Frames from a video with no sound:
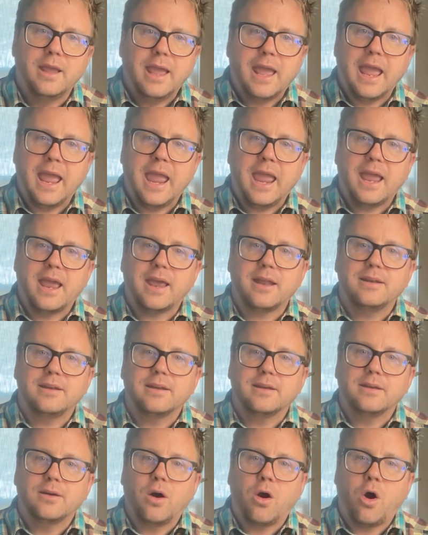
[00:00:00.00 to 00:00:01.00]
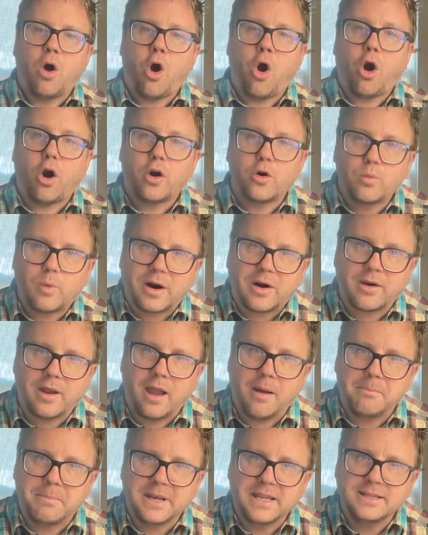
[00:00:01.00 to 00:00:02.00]
and hardware
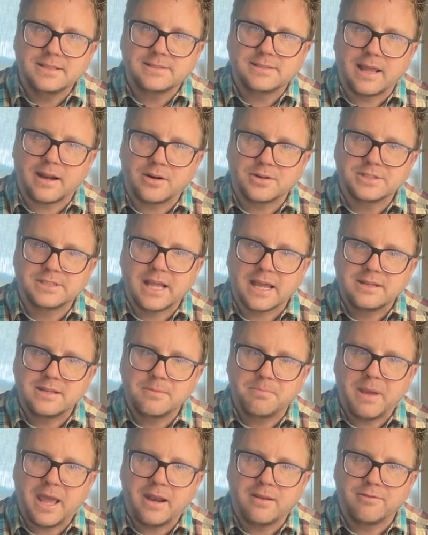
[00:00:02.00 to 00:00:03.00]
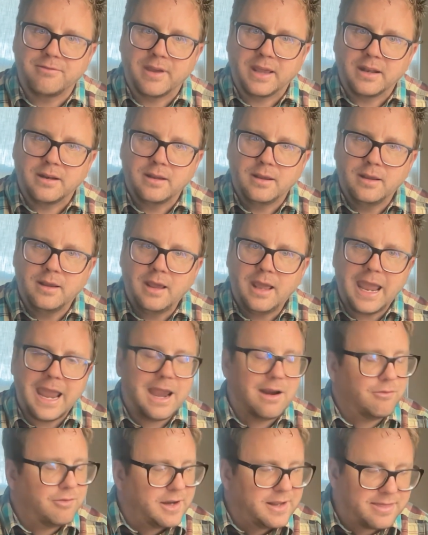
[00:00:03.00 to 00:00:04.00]
companies that are set to benefit.
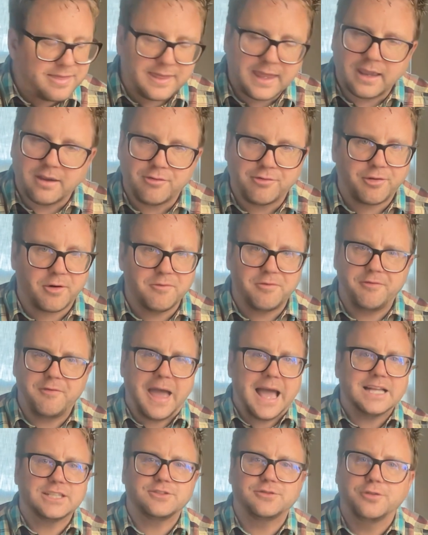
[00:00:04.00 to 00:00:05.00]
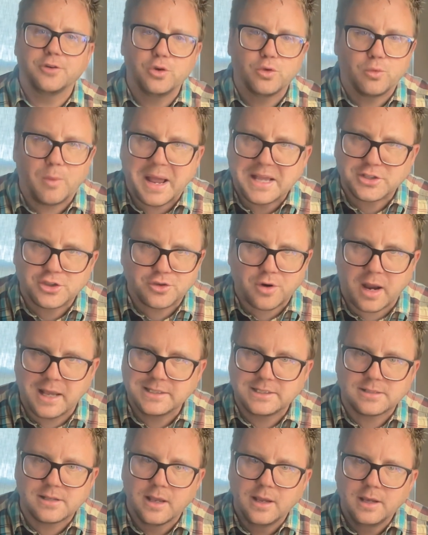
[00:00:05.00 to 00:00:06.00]
Everything from fast food
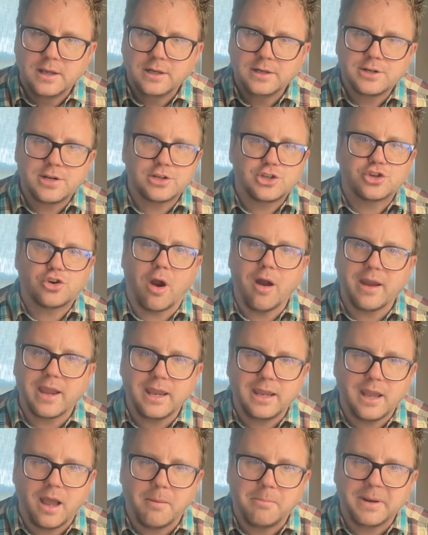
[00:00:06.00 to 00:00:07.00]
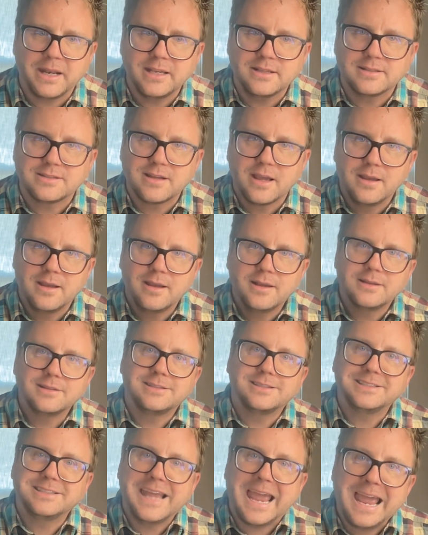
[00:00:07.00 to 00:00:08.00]
restaurants to trucking companies
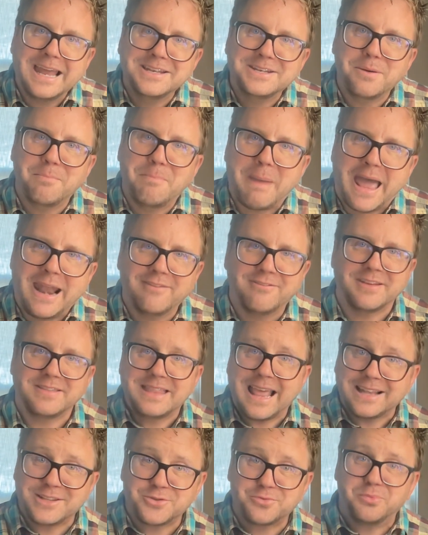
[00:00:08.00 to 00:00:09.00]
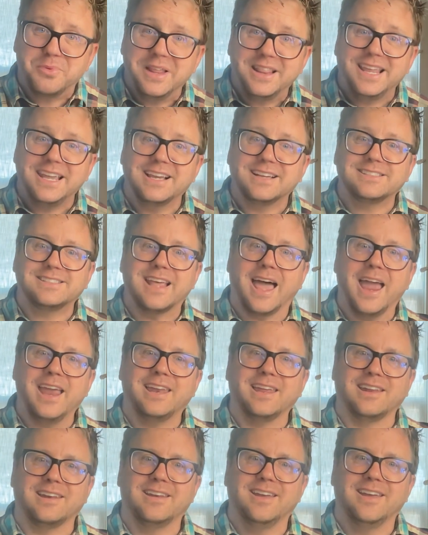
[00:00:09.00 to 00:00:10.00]
stand to benefit. That's really exciting.